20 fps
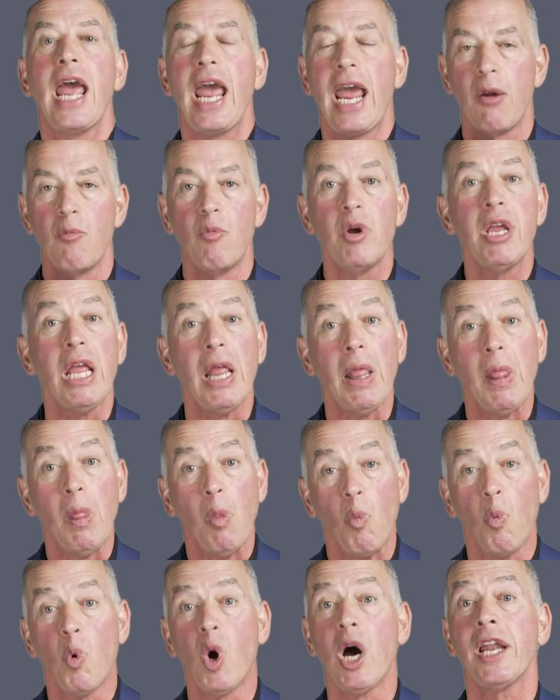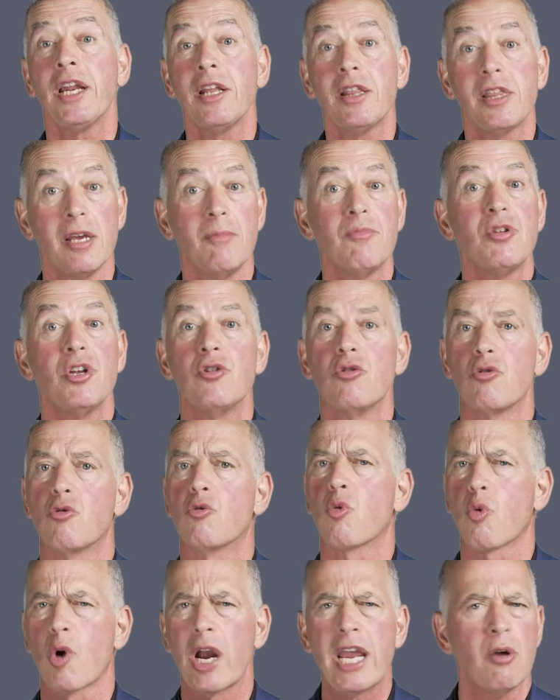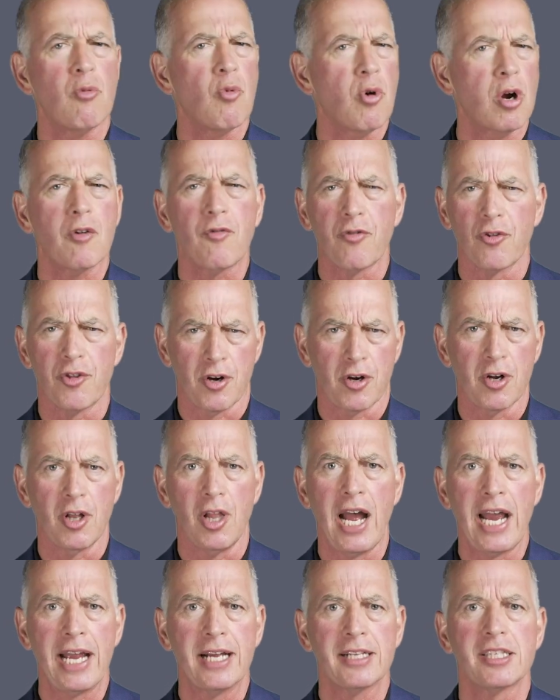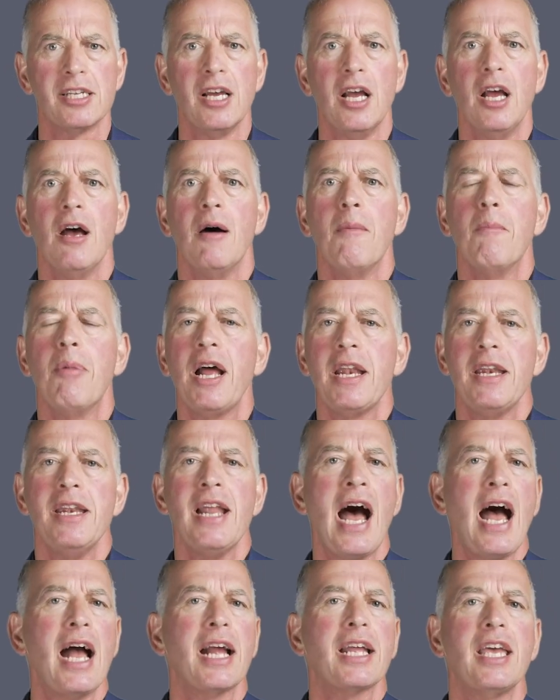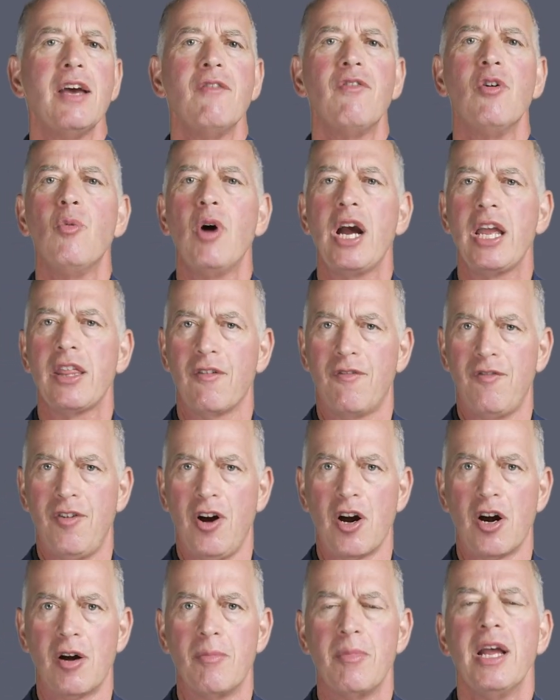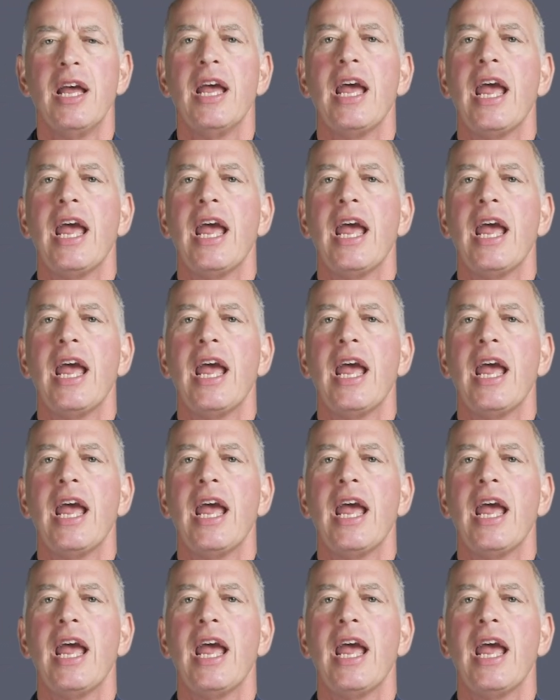And we wanted them to do great work for their clients, but not give away the farm.